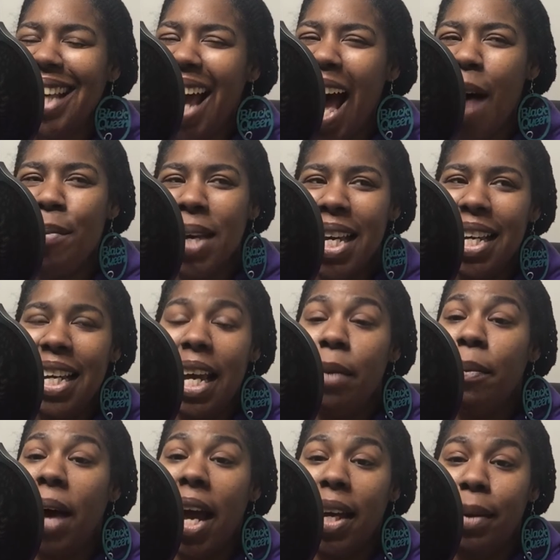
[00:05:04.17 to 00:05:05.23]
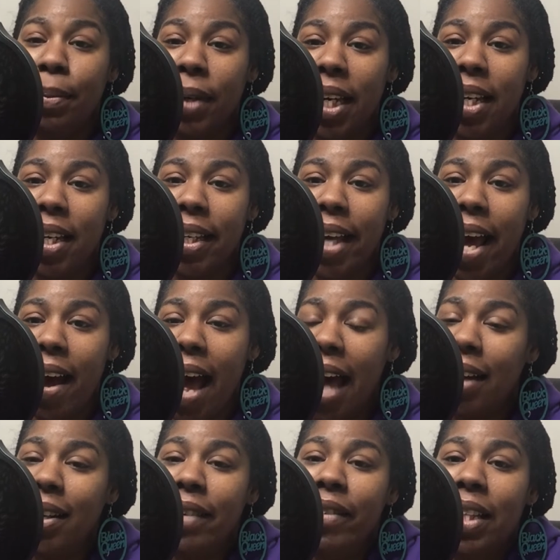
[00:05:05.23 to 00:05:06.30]
I mean, in my opinion, y'all, I
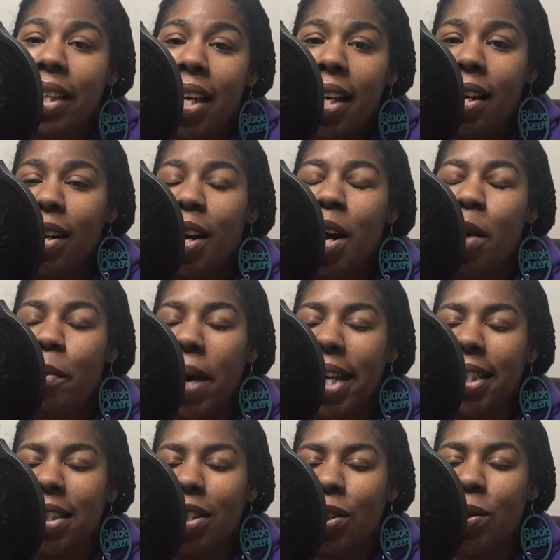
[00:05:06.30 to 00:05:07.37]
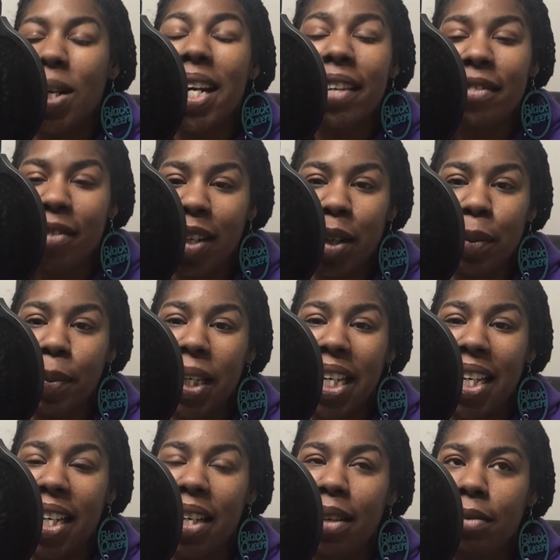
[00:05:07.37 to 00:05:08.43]
don't even think her and Michael Jordan finna
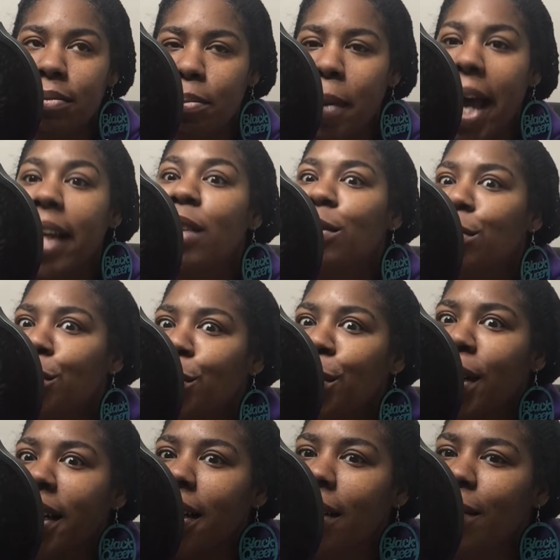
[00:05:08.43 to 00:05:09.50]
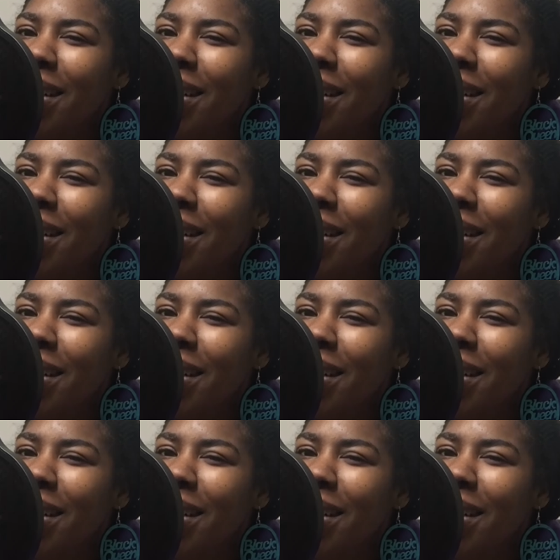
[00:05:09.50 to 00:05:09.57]
be Michael Jordan.